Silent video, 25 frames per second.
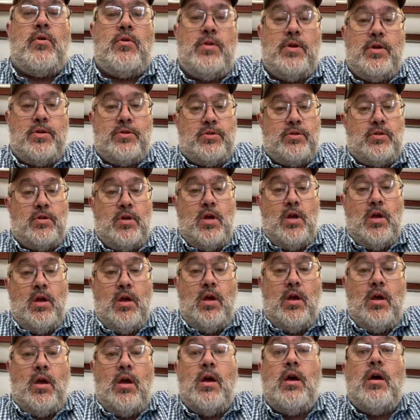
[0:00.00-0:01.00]

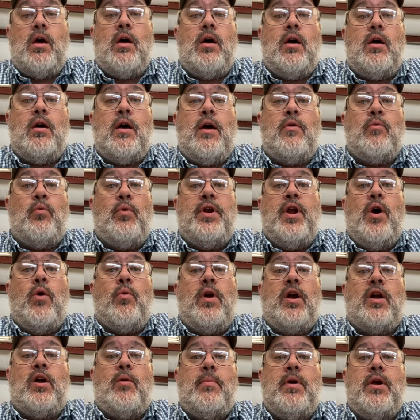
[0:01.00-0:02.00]
We don't
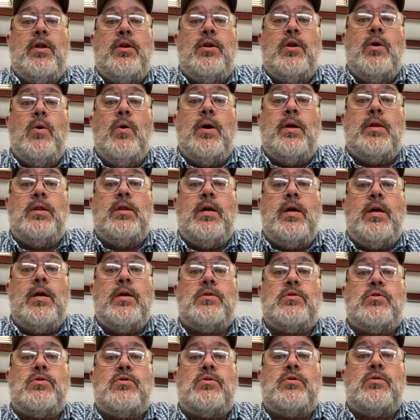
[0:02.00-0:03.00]
recommend doing
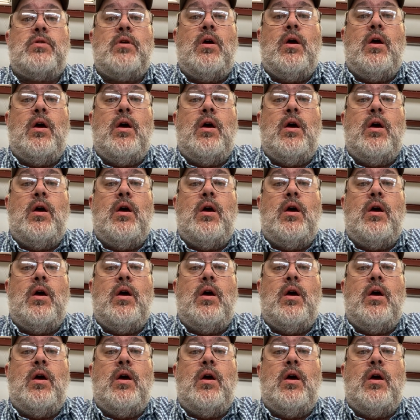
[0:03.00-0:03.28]
this.